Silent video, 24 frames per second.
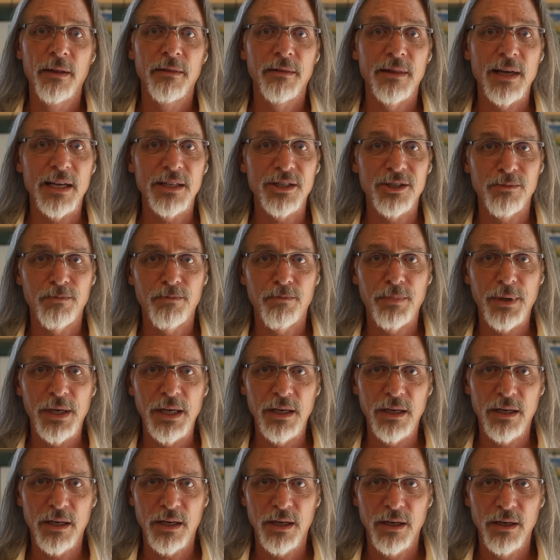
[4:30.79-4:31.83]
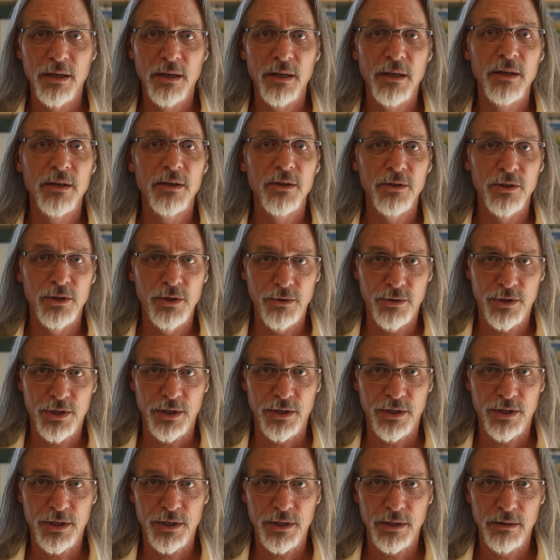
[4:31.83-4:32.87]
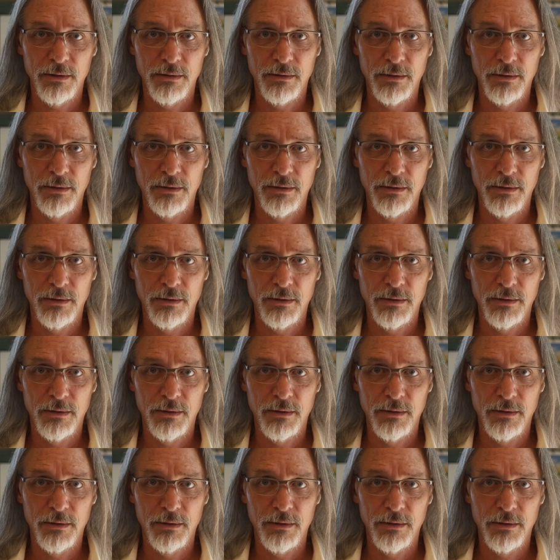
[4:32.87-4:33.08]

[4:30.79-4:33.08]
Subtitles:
That's peak usage.